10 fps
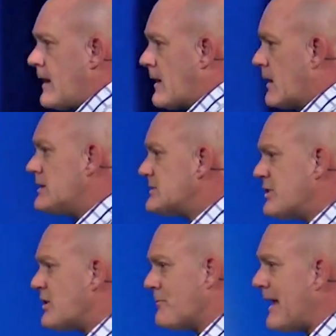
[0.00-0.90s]
God is
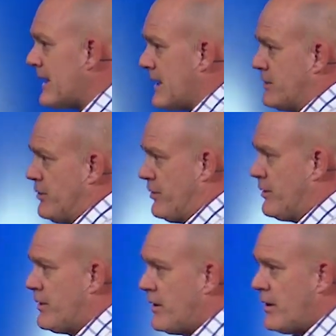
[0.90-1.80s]
not mad at you
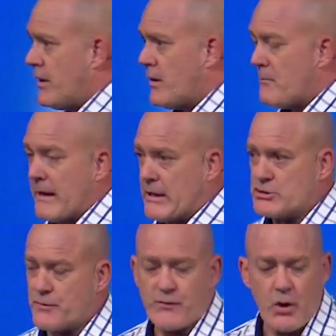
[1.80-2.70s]
because
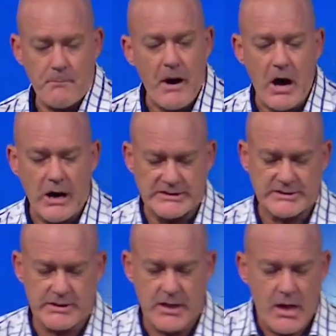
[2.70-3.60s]
of your
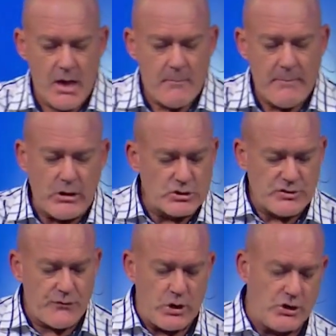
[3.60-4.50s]
past, because
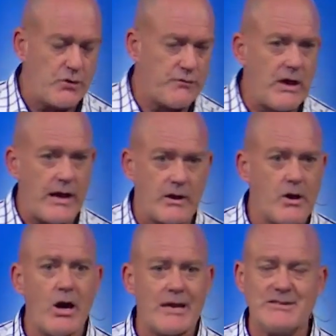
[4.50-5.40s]
of what you've done.
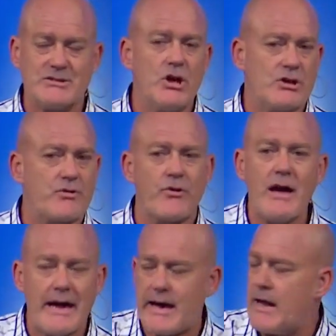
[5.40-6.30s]
God is not
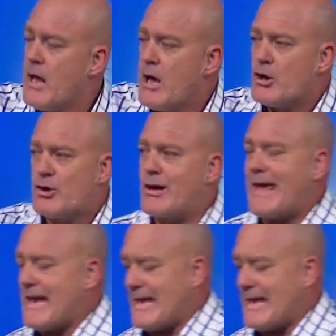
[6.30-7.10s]
trying to get